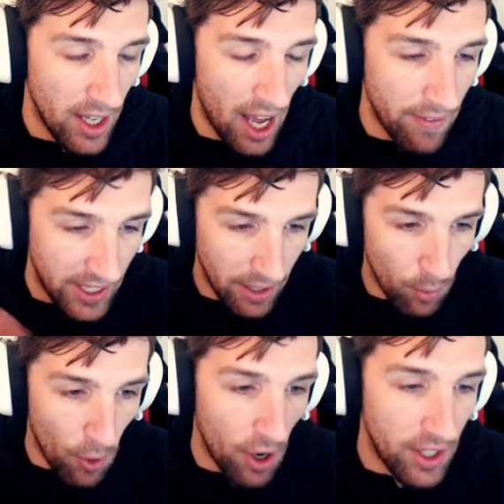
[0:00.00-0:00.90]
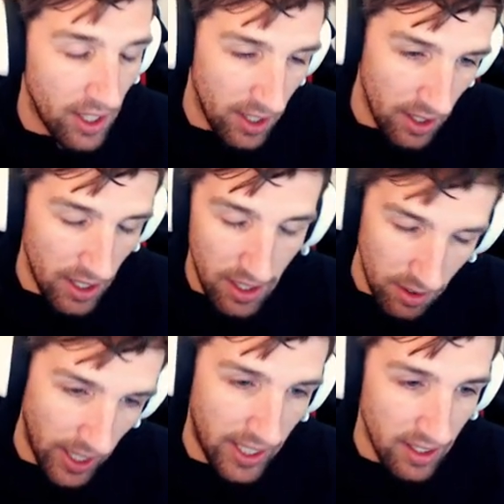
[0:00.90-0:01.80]
Having a word,
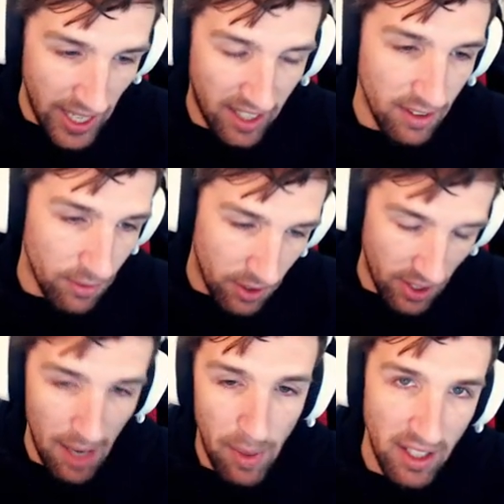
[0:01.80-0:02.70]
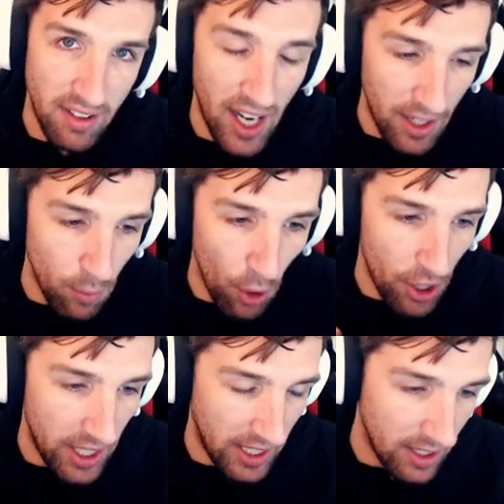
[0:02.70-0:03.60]
like, next side by side
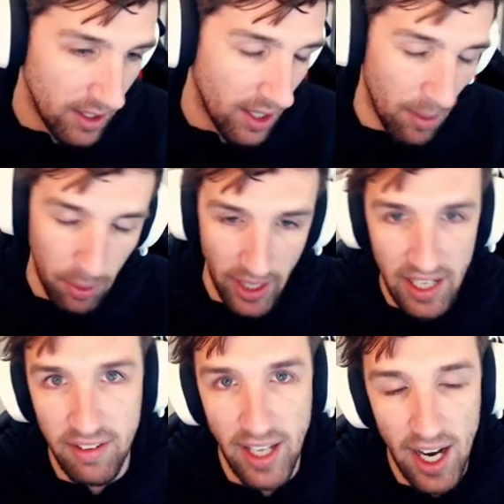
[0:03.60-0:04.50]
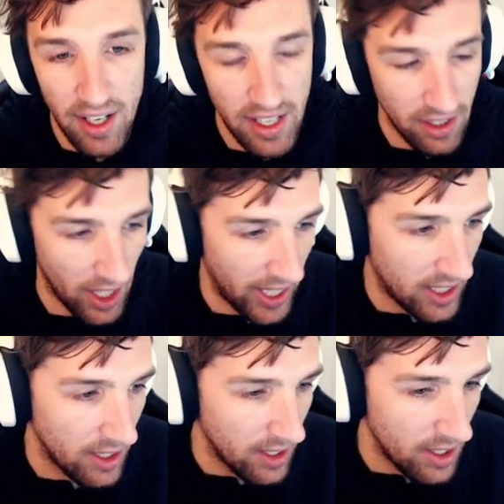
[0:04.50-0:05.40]
wording uh, plays out and,
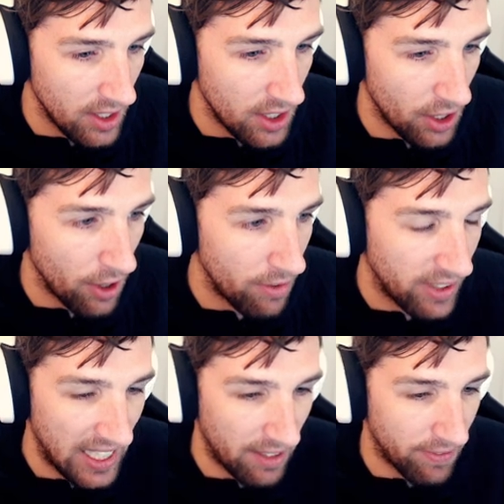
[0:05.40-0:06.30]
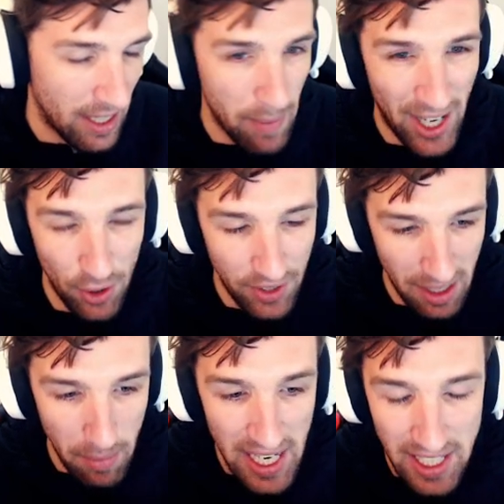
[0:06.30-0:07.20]
like, you know, getting feedback on the
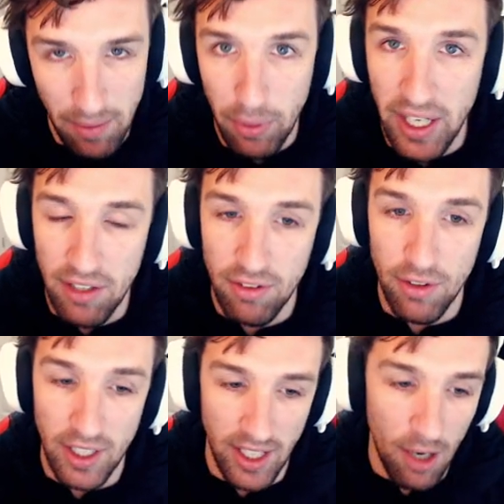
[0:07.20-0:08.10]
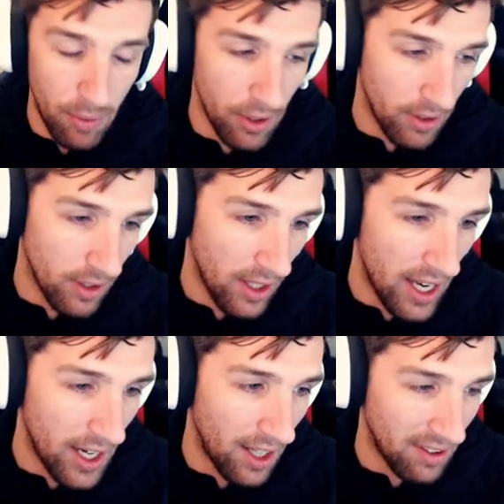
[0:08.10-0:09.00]
immediate players too can help you.
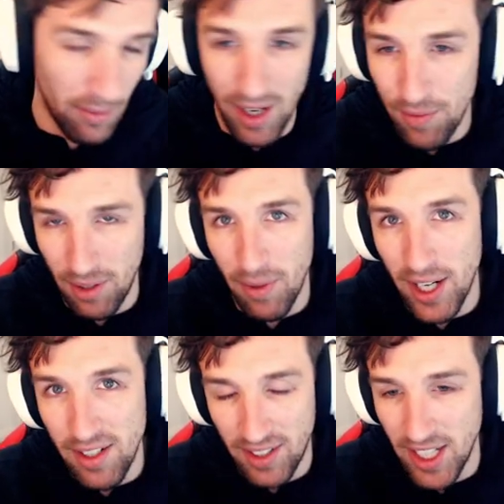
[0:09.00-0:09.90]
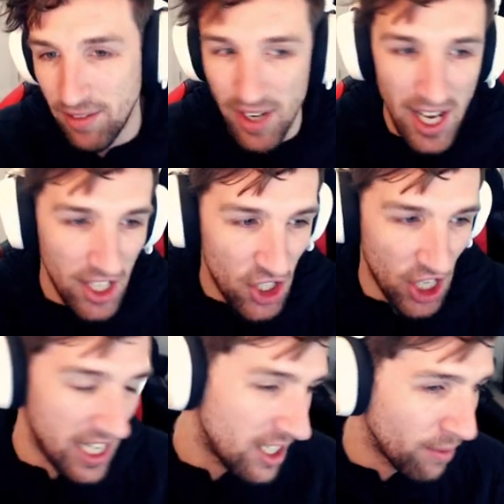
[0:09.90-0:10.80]
And uh, sometimes you might just kind of
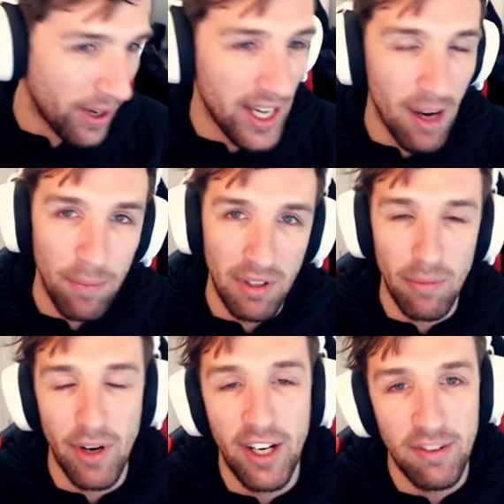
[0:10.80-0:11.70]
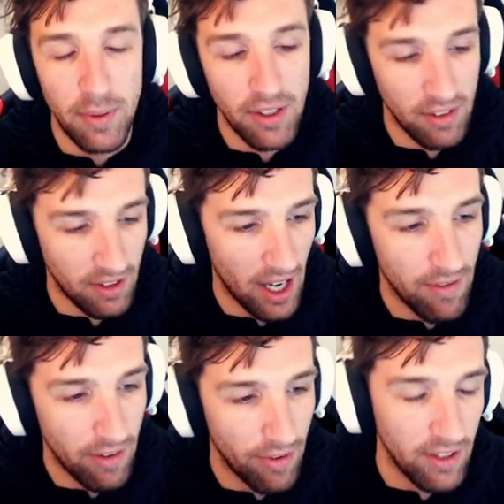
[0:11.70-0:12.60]
cheat your way up some ranks because you
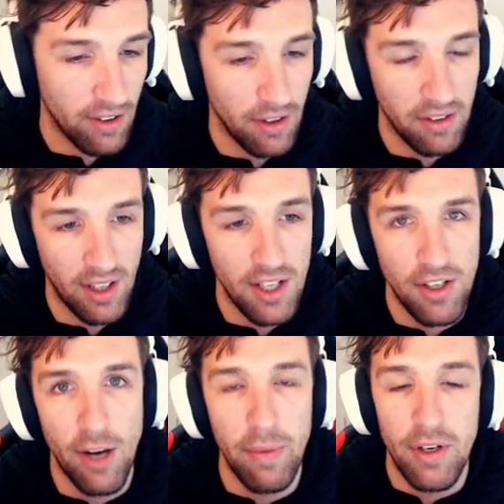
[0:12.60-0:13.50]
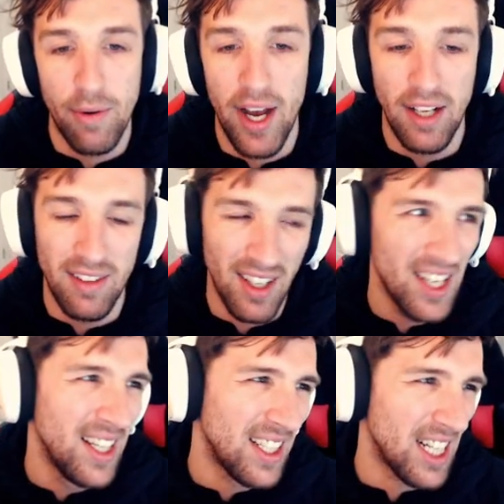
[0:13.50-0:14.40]
have your friends alongside you helping you out.
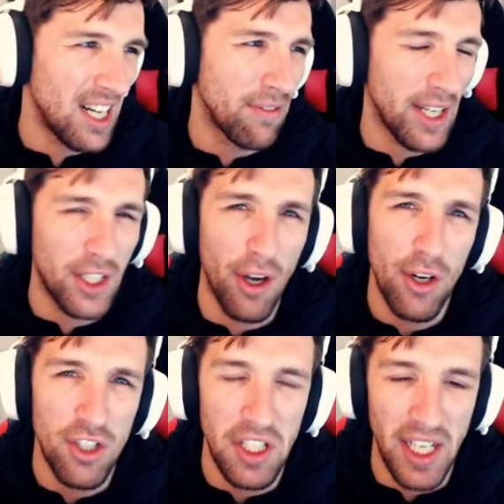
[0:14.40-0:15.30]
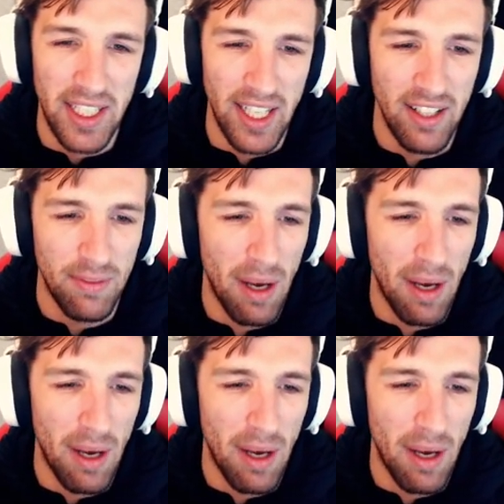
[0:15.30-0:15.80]
Kind of like coaching, I guess.